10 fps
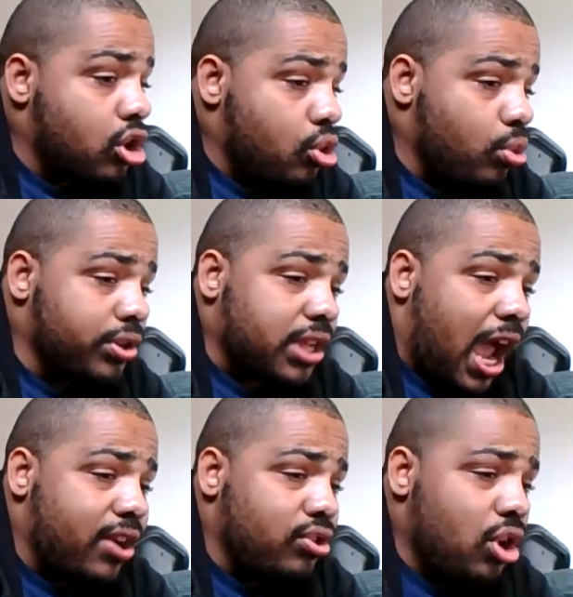Which
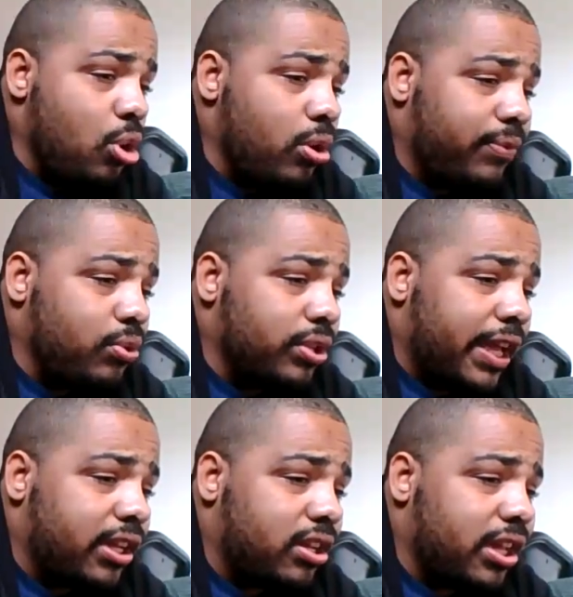I don't know if it will
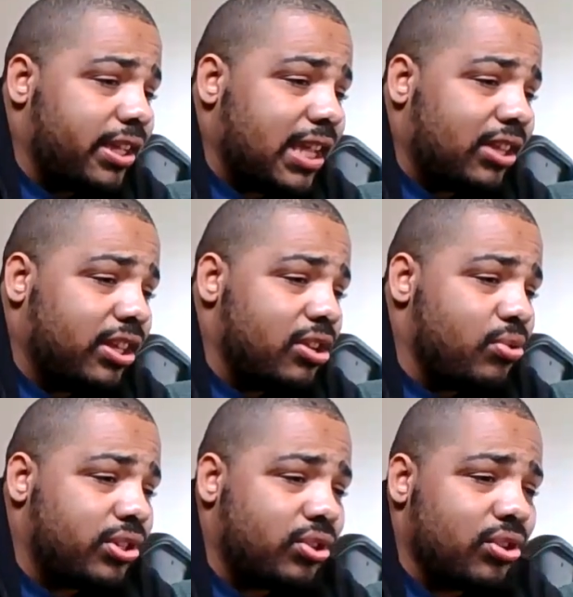like exactly
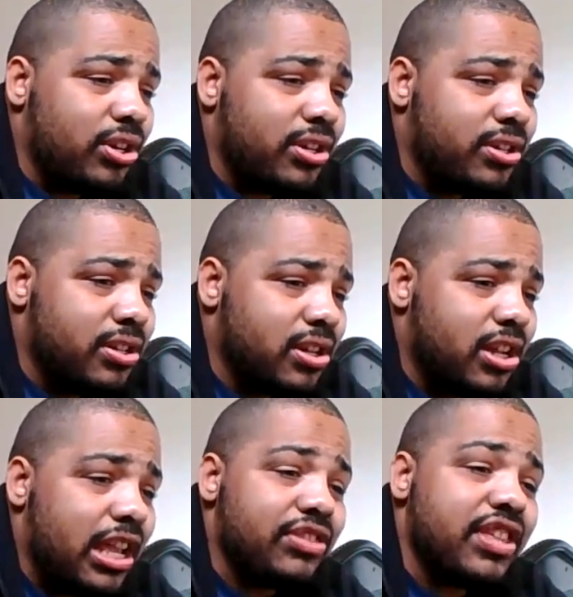return,
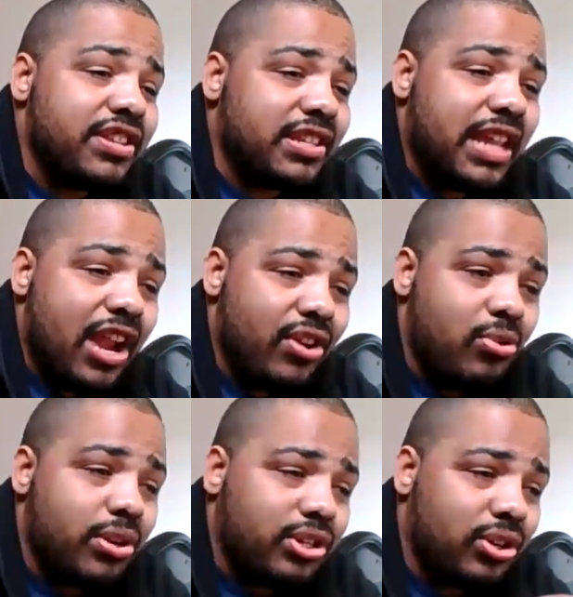in this scenario,
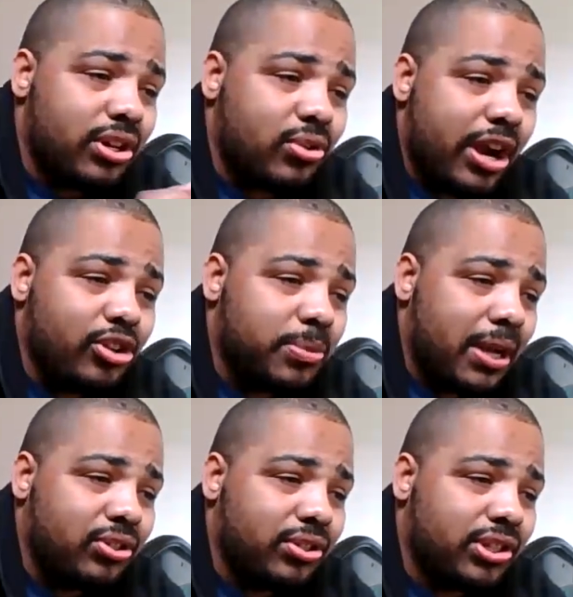return Kratos
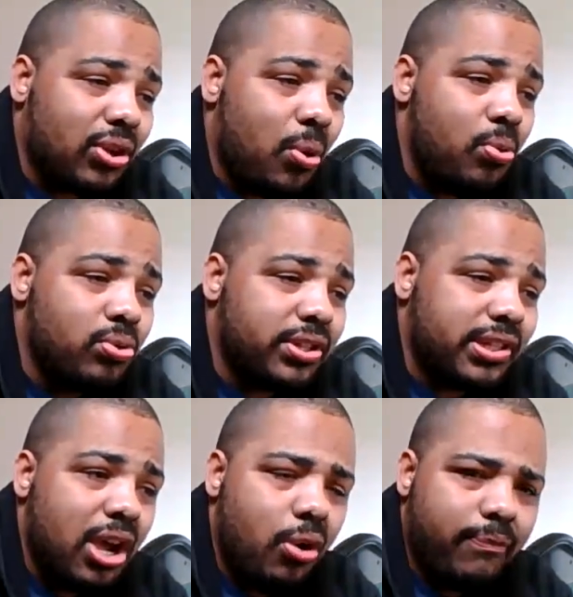back to his old
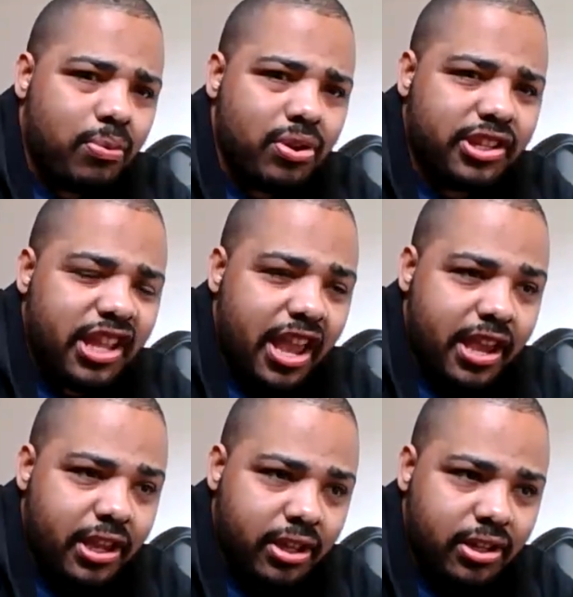self per
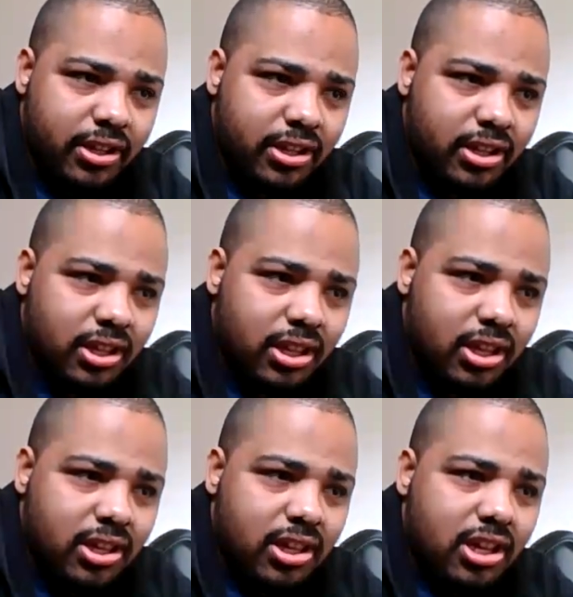se,
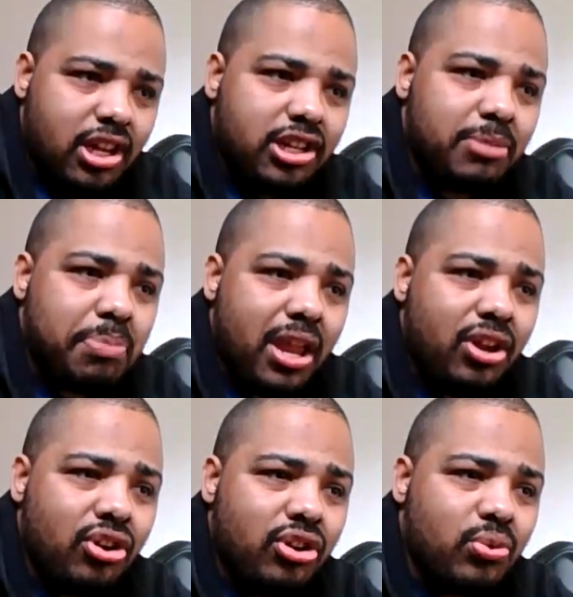depending
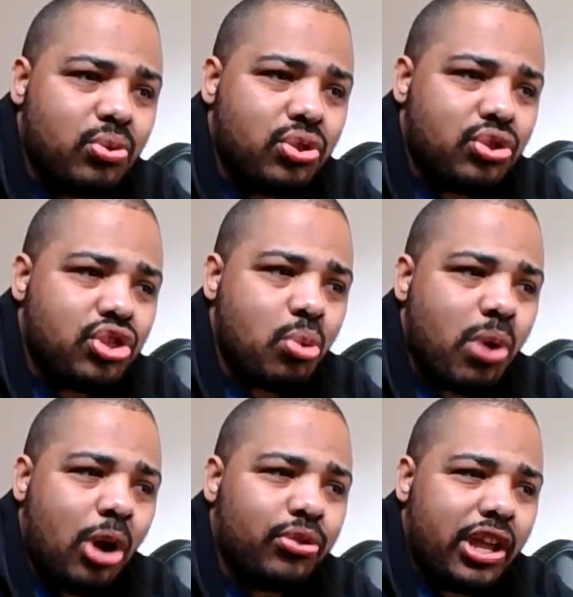on the
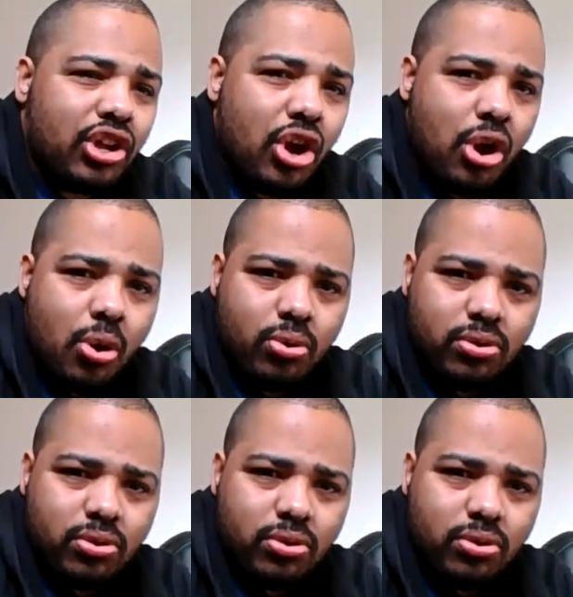route they go.